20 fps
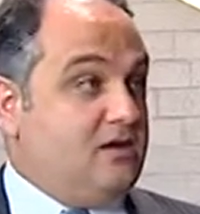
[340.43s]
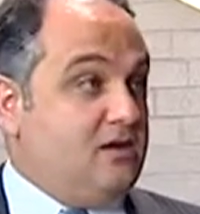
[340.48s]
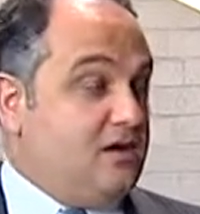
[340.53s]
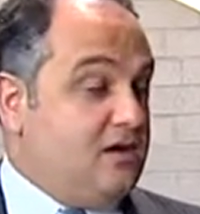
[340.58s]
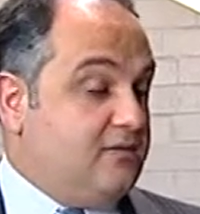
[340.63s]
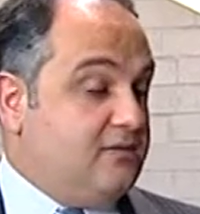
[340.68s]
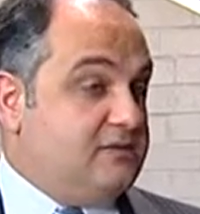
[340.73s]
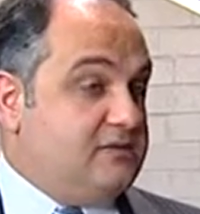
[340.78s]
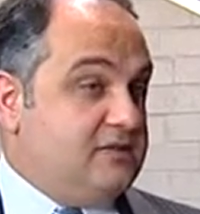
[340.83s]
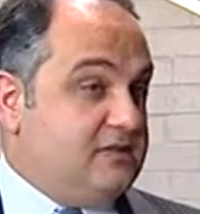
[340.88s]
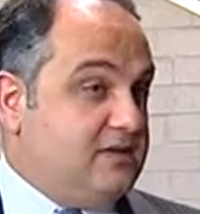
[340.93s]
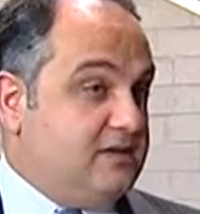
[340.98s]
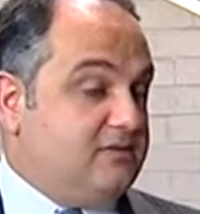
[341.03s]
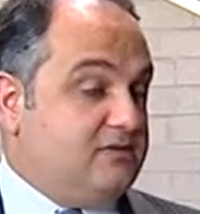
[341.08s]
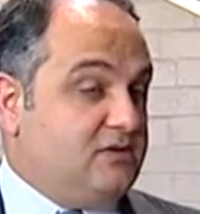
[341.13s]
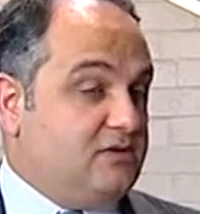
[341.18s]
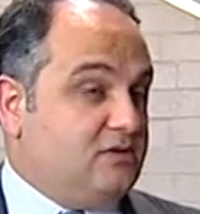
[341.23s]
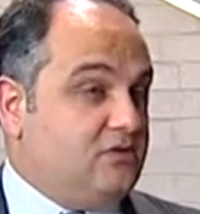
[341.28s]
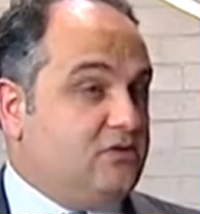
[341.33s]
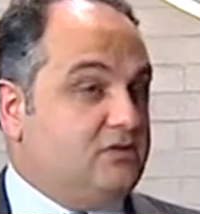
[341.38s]
obviously if
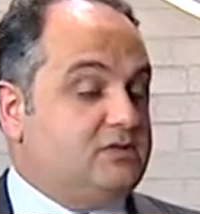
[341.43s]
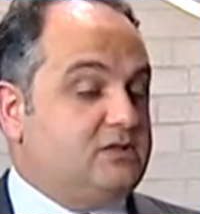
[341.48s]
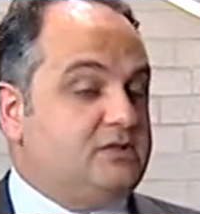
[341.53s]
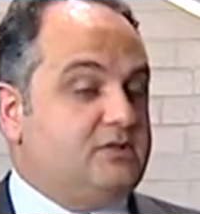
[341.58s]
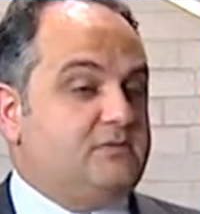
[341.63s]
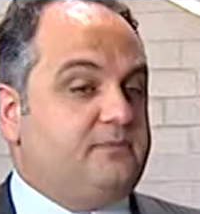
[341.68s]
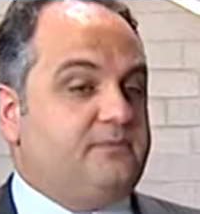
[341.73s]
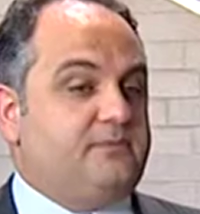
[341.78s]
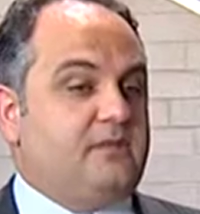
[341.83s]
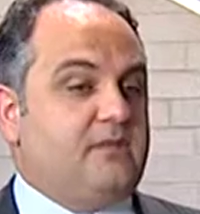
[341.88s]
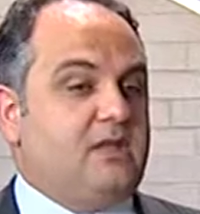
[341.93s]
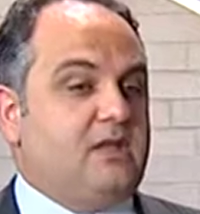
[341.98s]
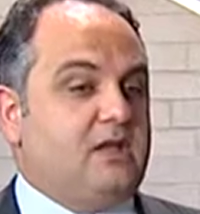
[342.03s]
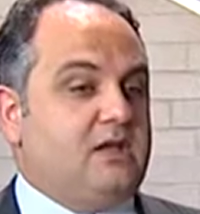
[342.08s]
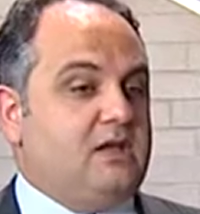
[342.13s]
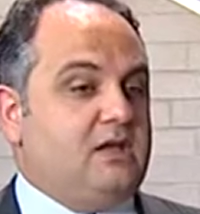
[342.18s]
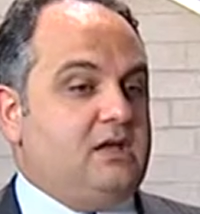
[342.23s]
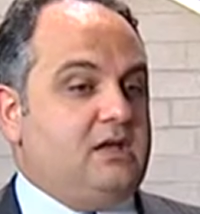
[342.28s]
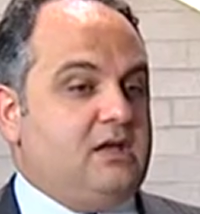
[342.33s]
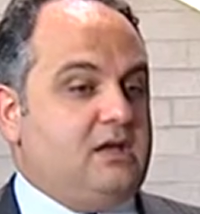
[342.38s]
they're older,
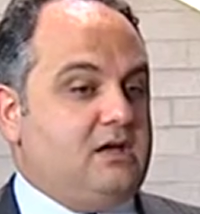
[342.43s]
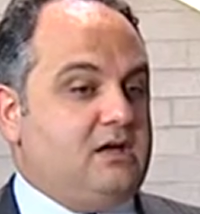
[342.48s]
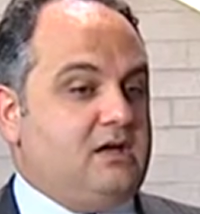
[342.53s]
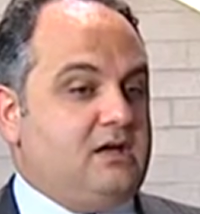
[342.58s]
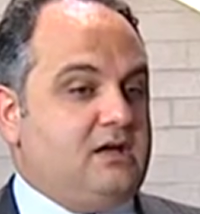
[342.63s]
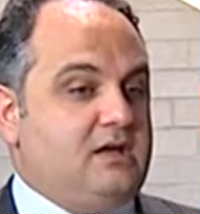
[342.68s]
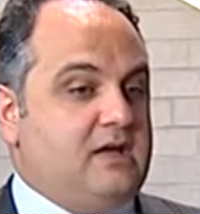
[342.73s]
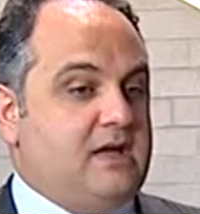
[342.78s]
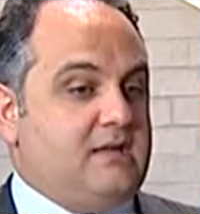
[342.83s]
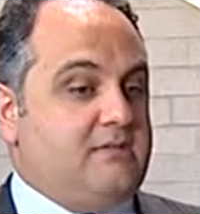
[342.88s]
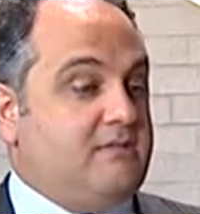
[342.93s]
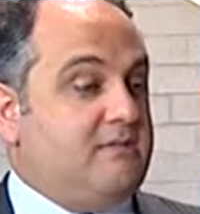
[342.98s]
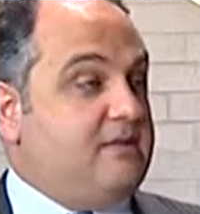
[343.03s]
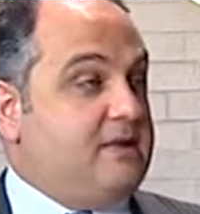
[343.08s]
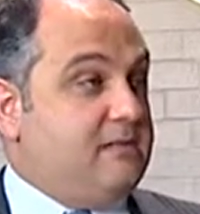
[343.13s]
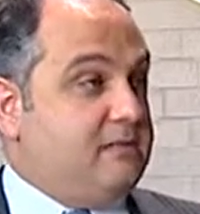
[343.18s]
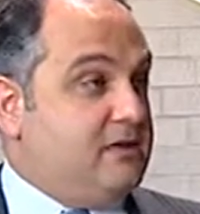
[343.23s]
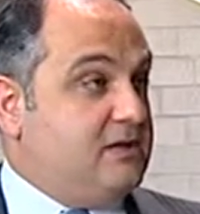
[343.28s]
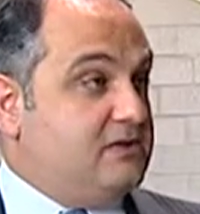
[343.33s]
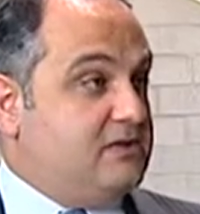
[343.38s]
have a
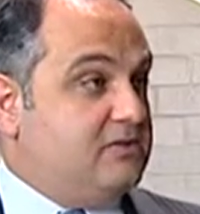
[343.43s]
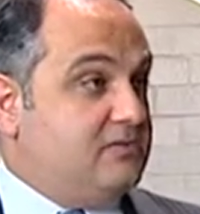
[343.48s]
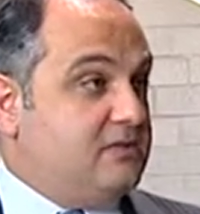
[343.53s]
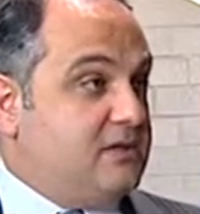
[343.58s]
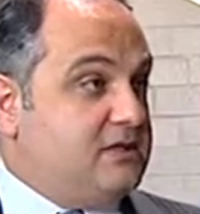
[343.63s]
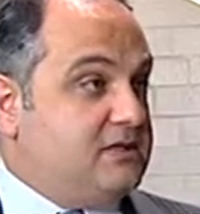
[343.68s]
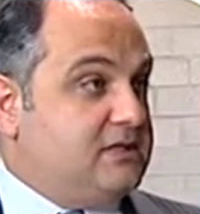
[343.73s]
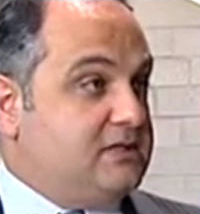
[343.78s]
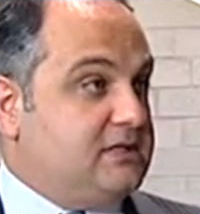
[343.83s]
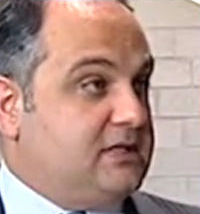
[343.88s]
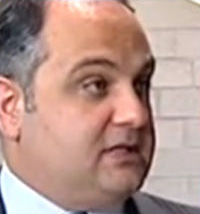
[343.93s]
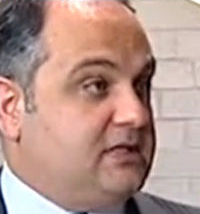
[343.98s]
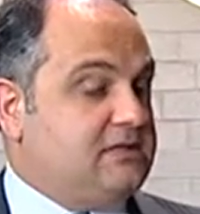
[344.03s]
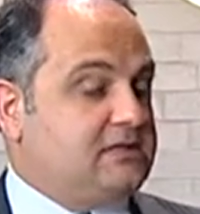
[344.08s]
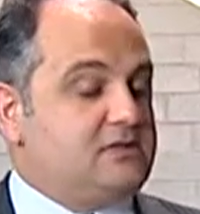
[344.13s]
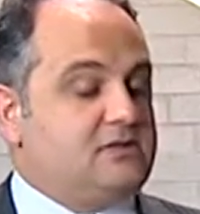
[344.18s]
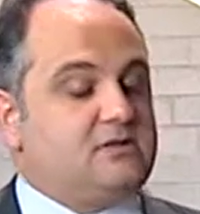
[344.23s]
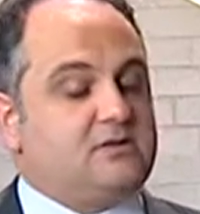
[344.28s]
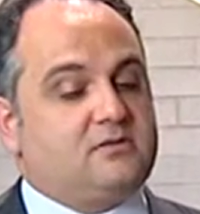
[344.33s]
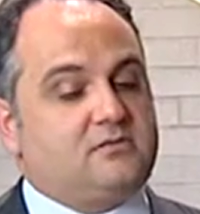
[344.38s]
family history of prostate
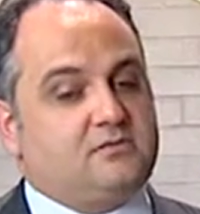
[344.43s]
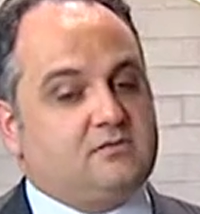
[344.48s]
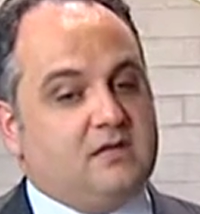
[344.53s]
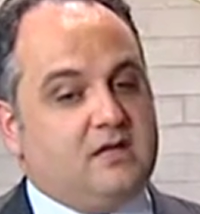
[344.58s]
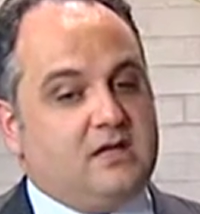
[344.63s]
cancer,